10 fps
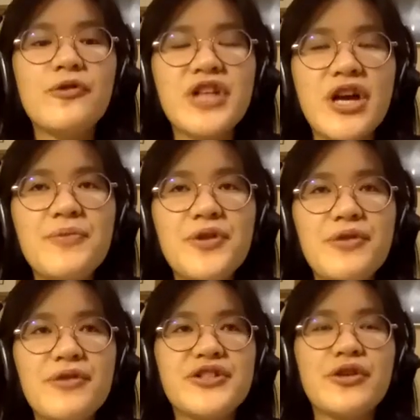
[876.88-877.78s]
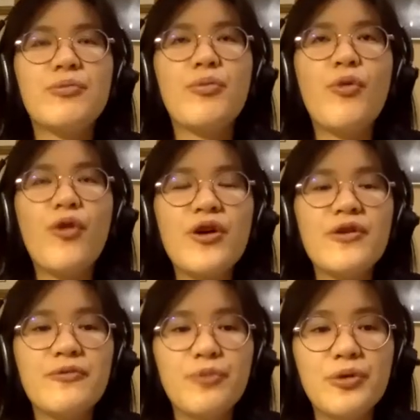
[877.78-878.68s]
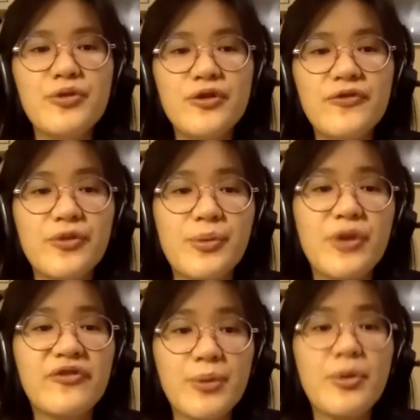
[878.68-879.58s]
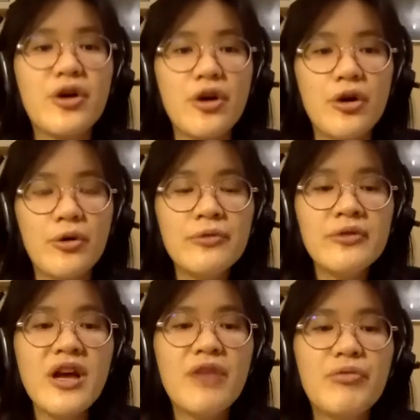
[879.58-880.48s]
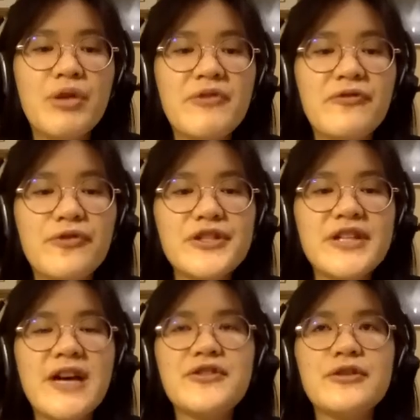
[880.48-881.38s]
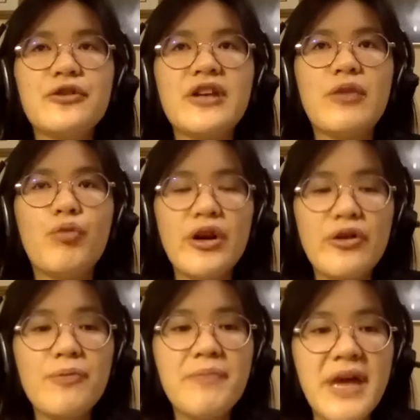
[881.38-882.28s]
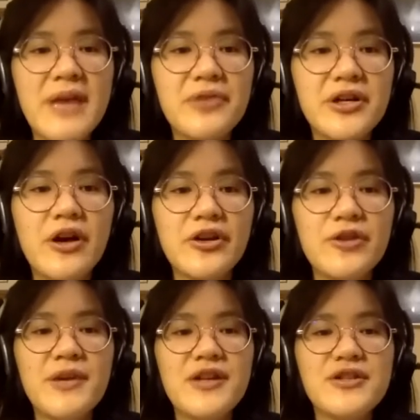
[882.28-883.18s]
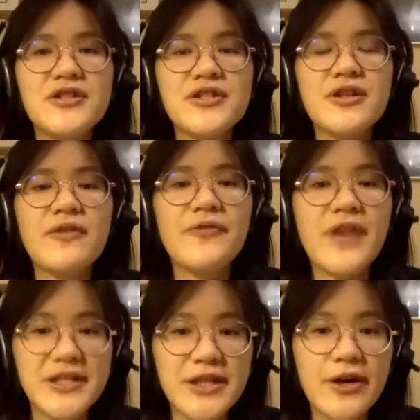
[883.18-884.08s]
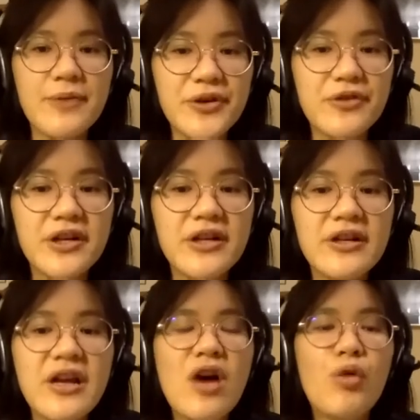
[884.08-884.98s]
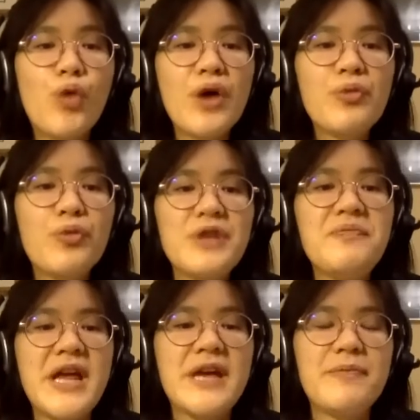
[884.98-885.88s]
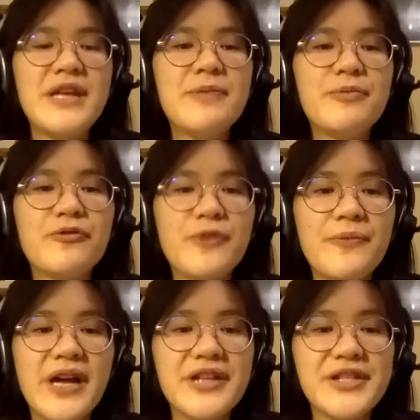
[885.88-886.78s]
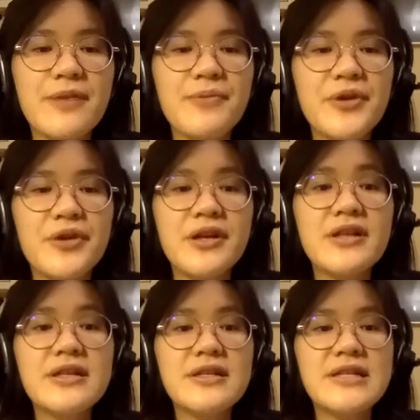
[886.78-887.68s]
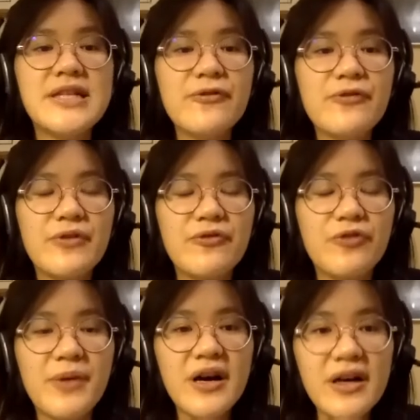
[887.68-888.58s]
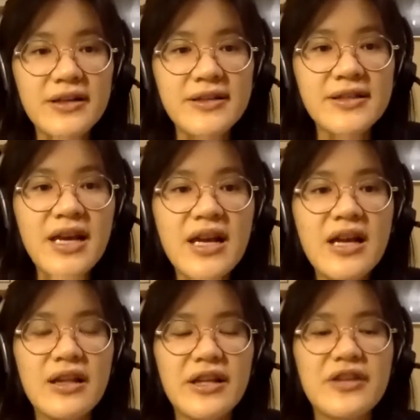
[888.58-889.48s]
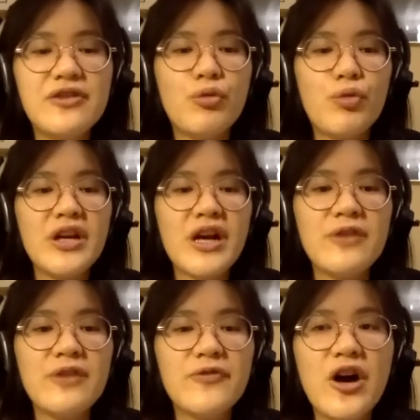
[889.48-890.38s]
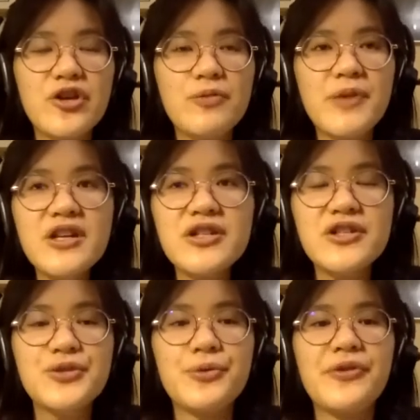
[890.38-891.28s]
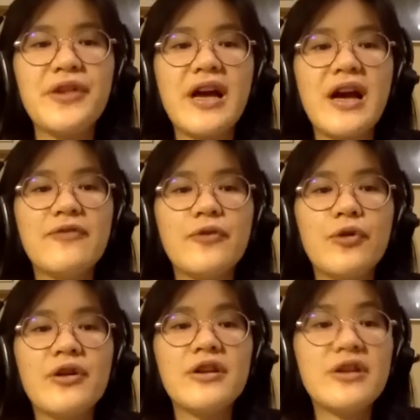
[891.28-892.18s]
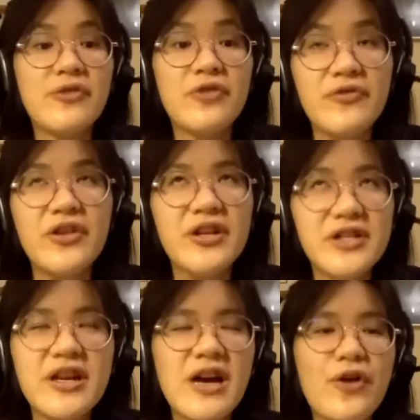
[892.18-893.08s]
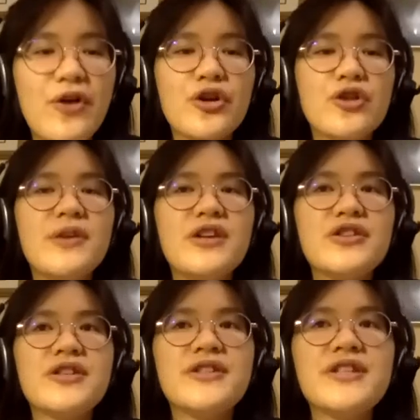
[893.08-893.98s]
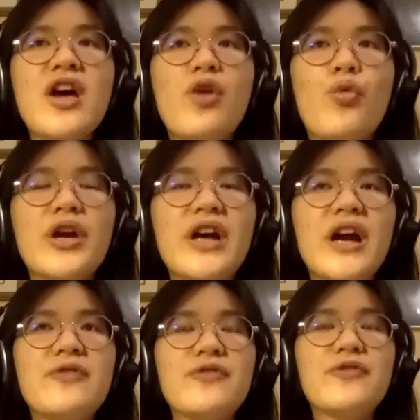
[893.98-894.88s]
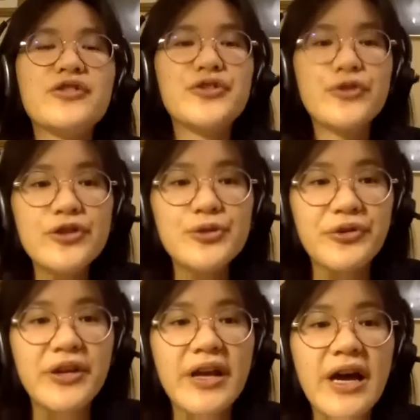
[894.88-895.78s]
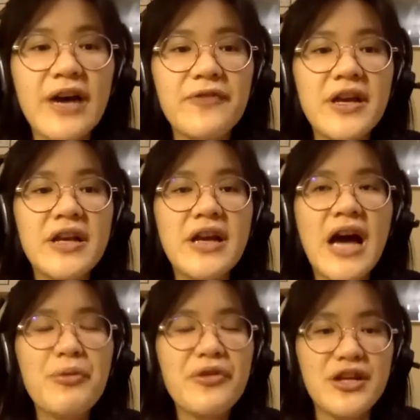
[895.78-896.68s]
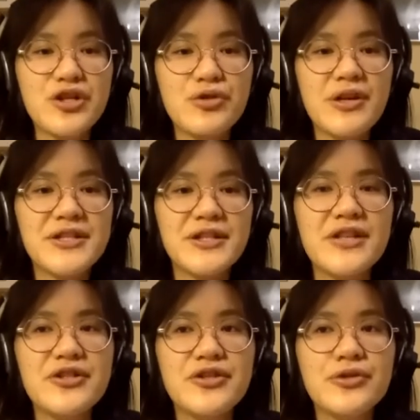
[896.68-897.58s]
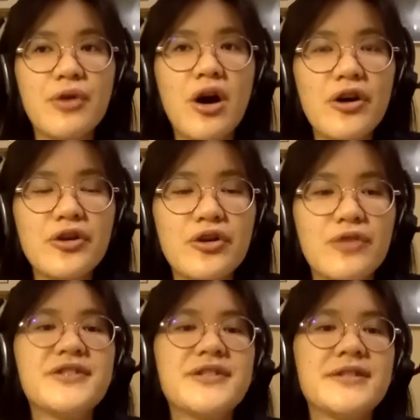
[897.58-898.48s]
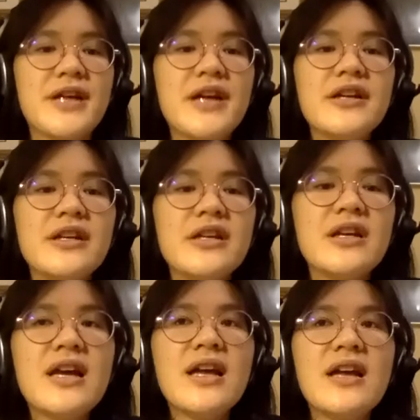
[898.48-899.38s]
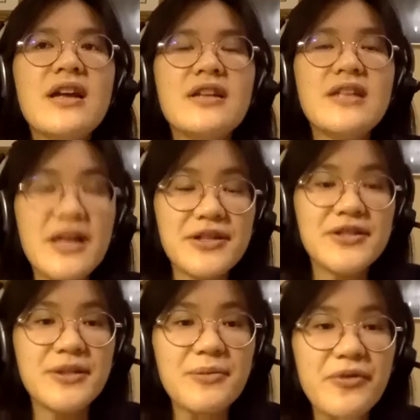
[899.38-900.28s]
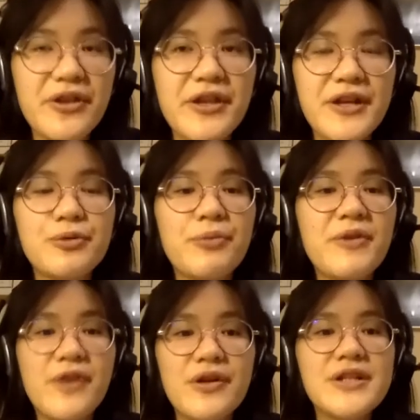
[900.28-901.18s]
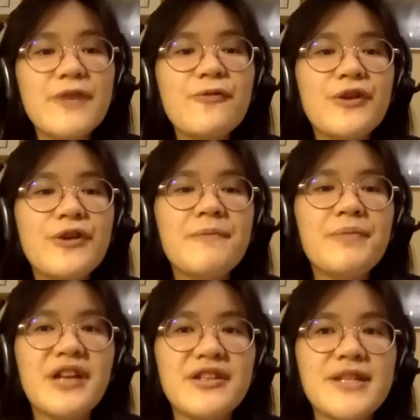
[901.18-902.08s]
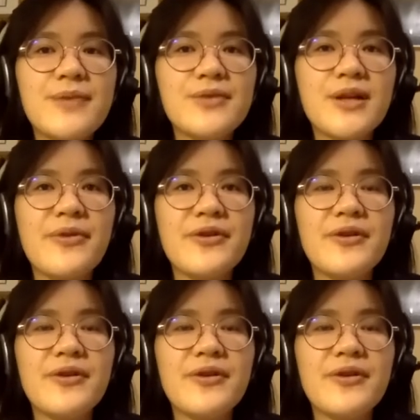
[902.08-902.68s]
time periods that are more removed from our own, we would first have to look at what are the main preoccupations of that time period. What would make people from that time period different from us? like, what kind of occupations would they have, or if they did have occupations, what kind of concerns would they have, and how would that translate to our current society. Yes, some of the things will be very different, but at the same time,